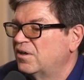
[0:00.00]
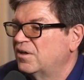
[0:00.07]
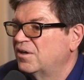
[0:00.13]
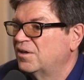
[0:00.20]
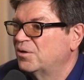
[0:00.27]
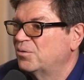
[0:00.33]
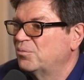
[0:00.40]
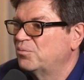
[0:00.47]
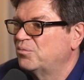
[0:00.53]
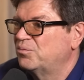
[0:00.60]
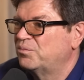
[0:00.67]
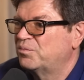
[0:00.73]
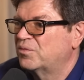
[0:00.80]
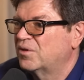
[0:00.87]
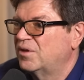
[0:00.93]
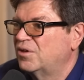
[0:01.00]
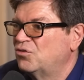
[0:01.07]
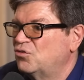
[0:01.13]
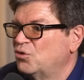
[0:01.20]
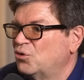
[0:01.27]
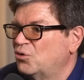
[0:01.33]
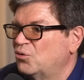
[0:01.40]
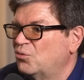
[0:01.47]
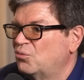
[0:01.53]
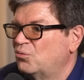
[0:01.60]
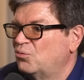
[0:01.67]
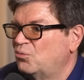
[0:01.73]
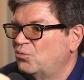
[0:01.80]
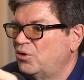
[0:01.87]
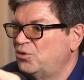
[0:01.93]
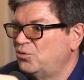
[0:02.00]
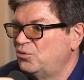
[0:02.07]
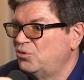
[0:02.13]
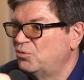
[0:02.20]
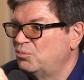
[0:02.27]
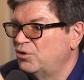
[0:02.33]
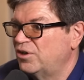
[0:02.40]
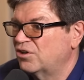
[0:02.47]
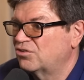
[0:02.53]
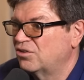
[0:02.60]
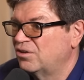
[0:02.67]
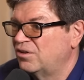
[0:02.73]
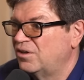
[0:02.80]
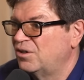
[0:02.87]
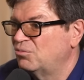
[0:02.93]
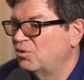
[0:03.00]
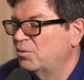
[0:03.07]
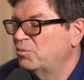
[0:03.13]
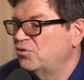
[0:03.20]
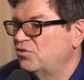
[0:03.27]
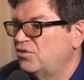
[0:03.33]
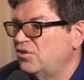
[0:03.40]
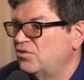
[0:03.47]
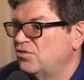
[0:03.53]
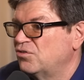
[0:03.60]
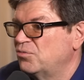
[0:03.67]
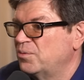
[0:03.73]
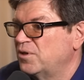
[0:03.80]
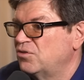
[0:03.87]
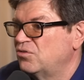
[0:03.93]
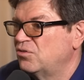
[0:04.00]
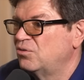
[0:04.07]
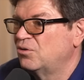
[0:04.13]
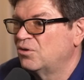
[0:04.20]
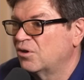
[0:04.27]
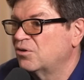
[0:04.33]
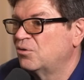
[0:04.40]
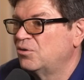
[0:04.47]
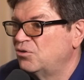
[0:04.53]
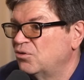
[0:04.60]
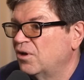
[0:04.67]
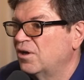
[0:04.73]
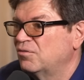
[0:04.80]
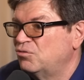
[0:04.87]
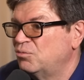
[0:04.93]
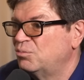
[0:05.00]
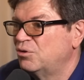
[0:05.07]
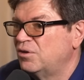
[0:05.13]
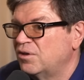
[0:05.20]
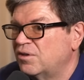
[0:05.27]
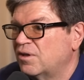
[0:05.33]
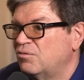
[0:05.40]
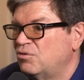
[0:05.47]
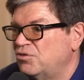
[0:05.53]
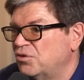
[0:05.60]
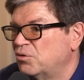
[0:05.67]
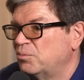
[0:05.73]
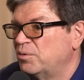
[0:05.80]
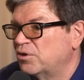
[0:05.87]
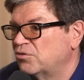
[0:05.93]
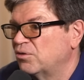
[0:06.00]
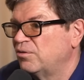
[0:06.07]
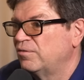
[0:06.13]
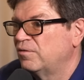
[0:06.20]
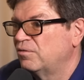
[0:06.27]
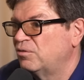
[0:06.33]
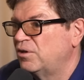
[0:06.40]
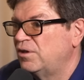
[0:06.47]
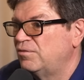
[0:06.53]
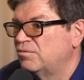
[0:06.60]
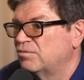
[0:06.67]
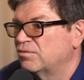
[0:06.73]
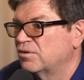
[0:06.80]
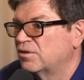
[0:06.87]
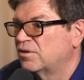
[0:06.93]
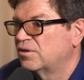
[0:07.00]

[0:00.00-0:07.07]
Um, and so when you do the prediction in representation space, you're not going to have to predict every single pixel of every leaf.